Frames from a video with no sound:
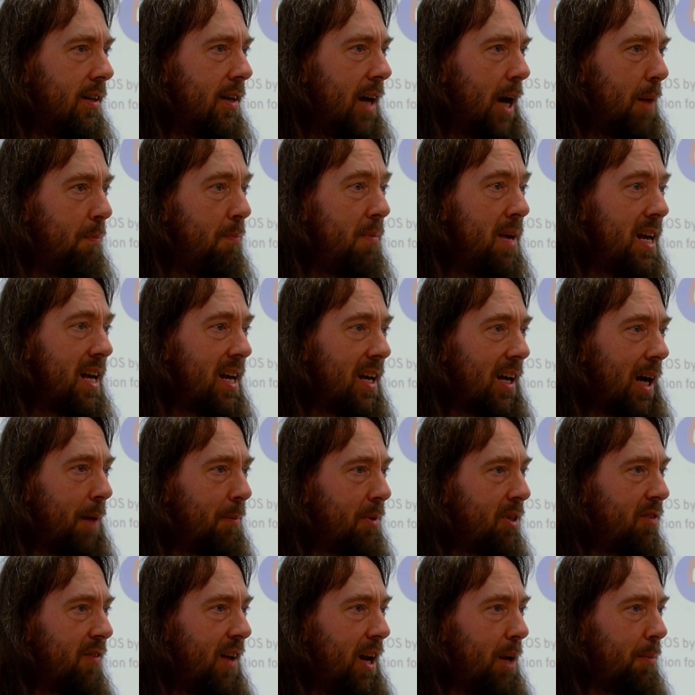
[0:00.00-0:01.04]
And me, I'm a
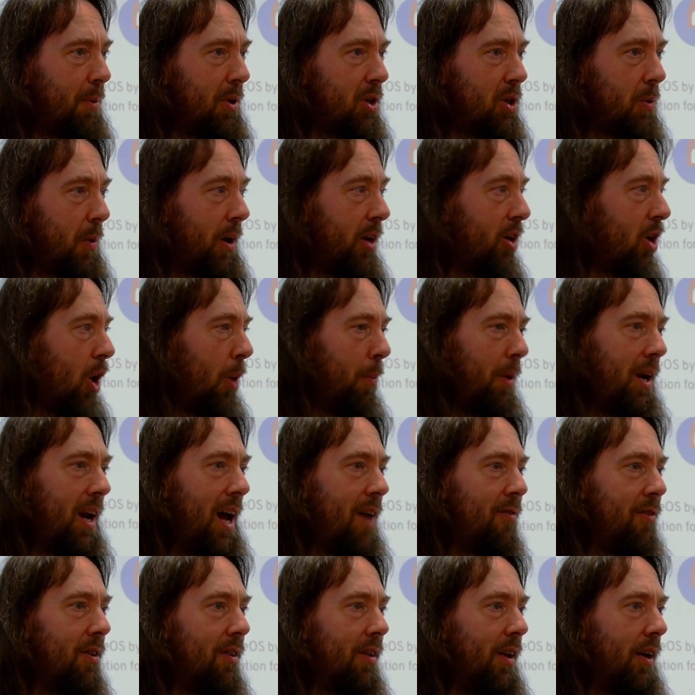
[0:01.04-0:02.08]
developer, so I comment
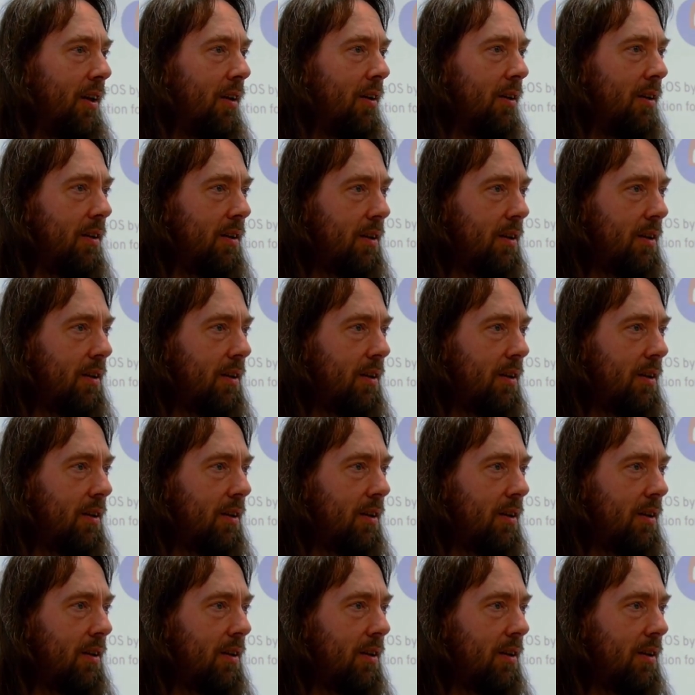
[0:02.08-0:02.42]
everything.